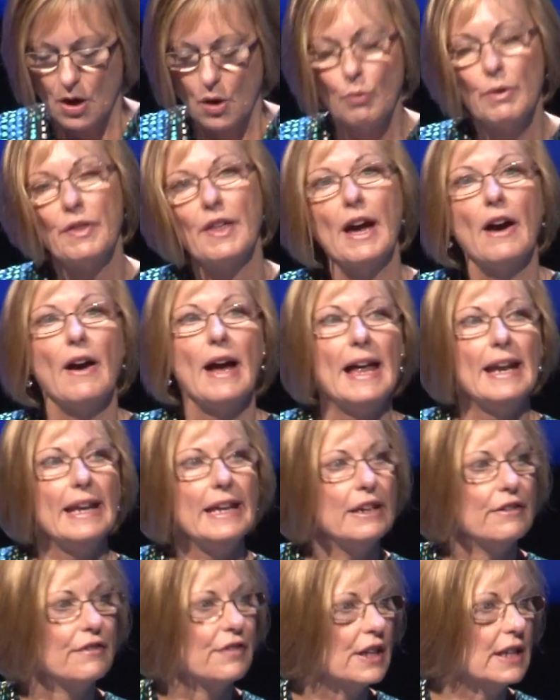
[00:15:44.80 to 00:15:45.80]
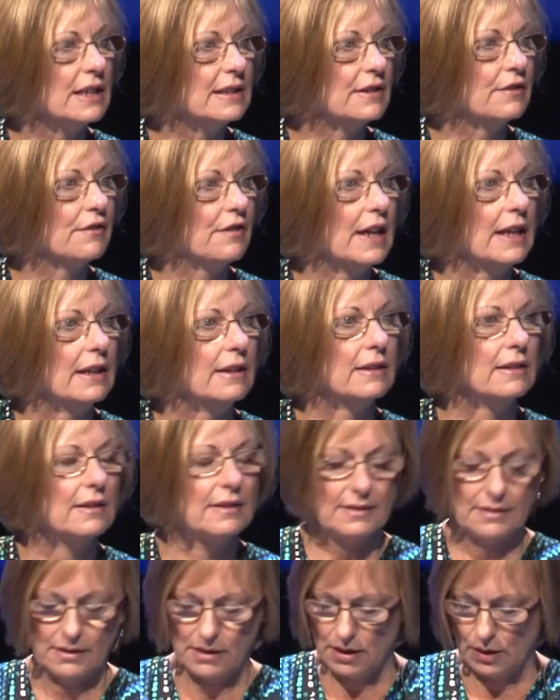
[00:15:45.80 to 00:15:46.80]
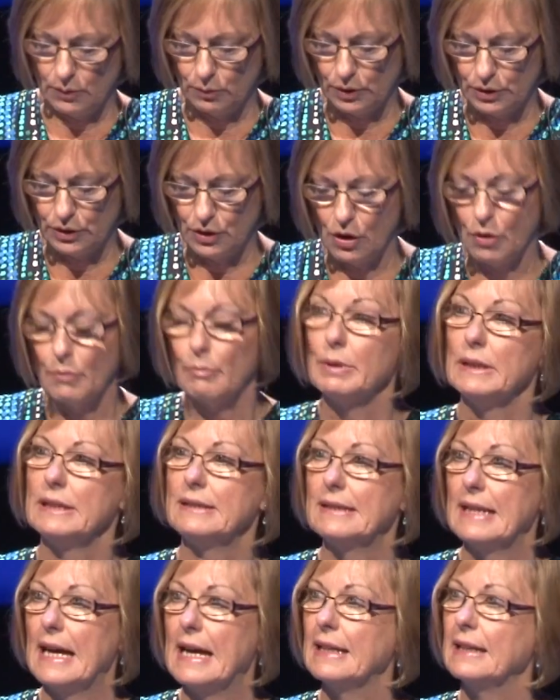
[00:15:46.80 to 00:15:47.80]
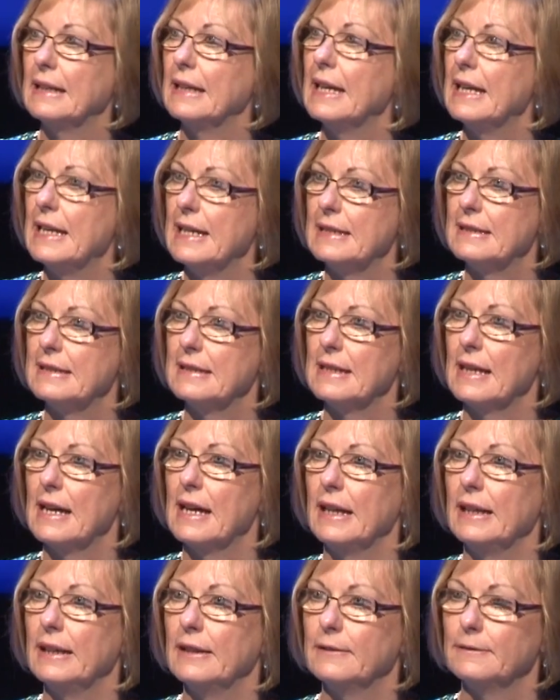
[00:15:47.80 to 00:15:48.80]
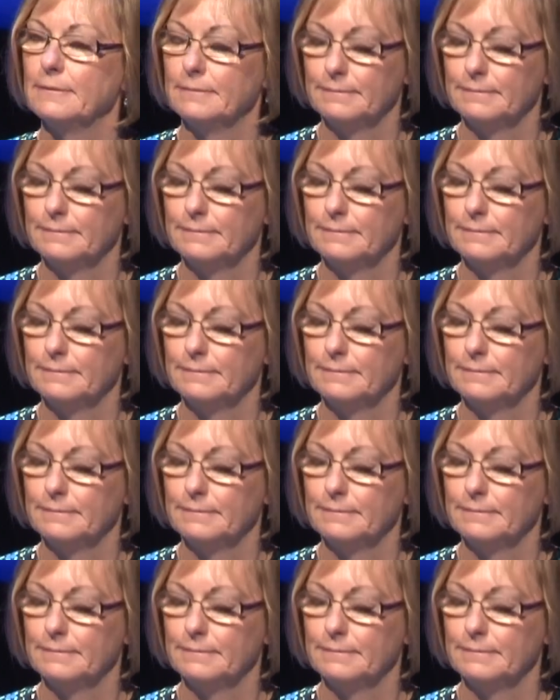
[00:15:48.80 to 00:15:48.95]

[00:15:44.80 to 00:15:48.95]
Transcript: Without any of these events, I would not be standing here today.